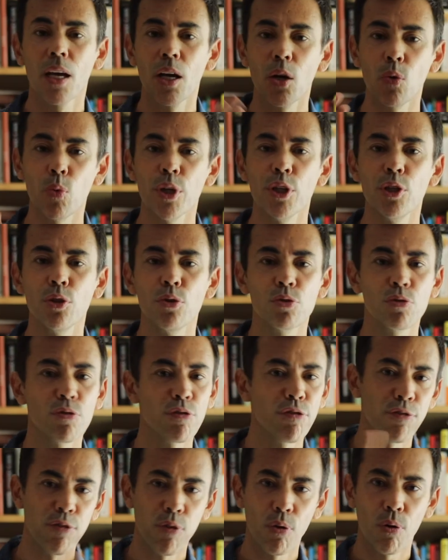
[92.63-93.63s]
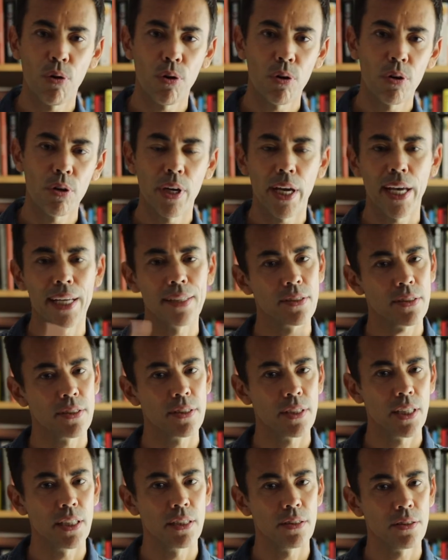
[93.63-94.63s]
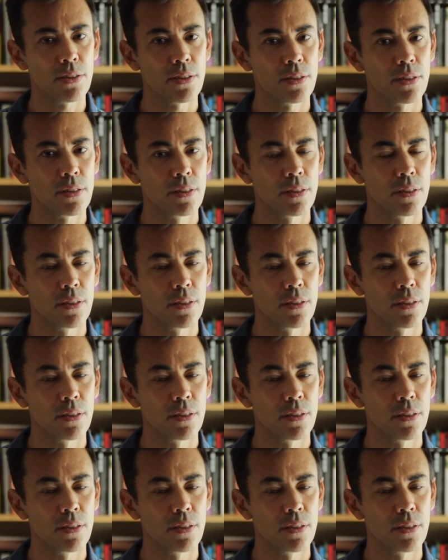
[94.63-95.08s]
We use for and since